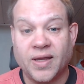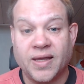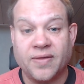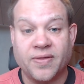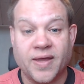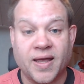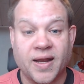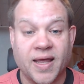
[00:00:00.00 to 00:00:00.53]

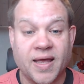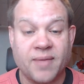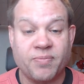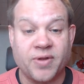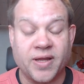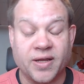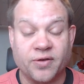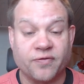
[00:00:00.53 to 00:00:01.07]
in that
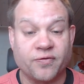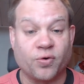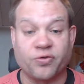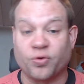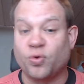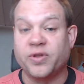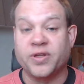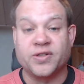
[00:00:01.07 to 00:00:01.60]
happening. Of
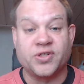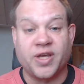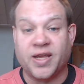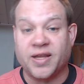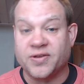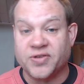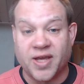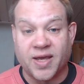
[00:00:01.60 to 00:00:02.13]
course, all the
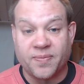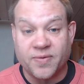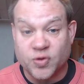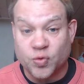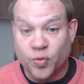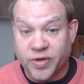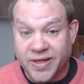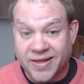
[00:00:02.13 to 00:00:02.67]
change
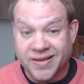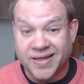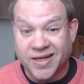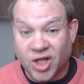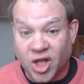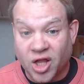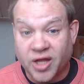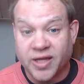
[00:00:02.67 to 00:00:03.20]
happens within the
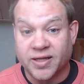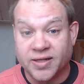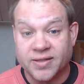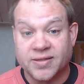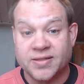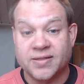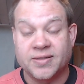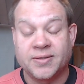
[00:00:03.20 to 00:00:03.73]

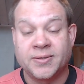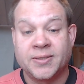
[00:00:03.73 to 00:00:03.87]
client.